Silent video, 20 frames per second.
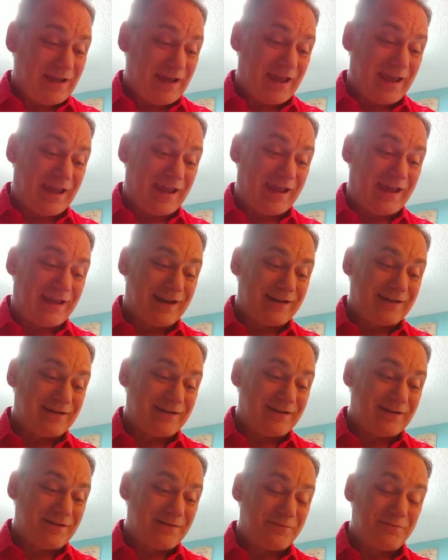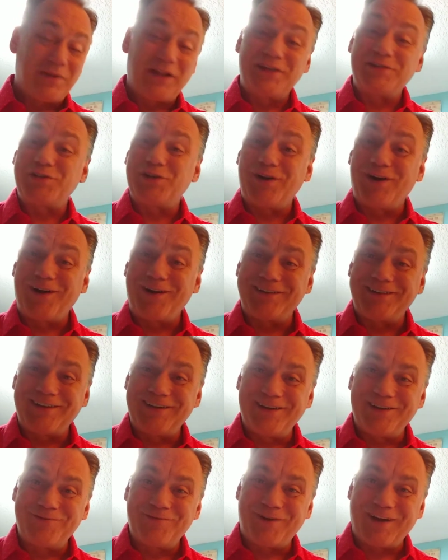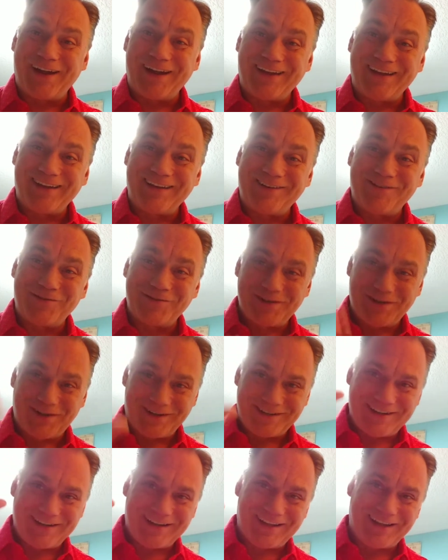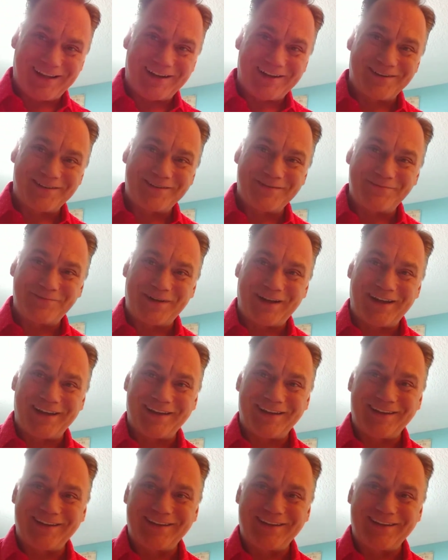and bless your heart in the good way. We'll talk to you later. Bye.